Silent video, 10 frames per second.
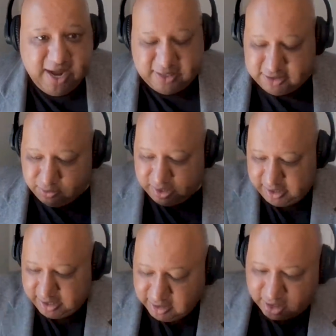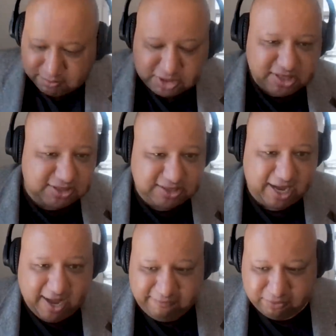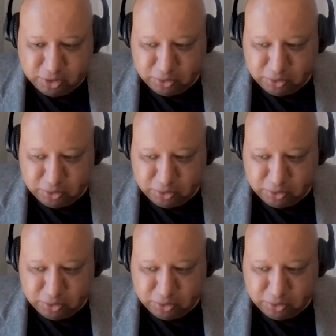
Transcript: And so in comes this guy from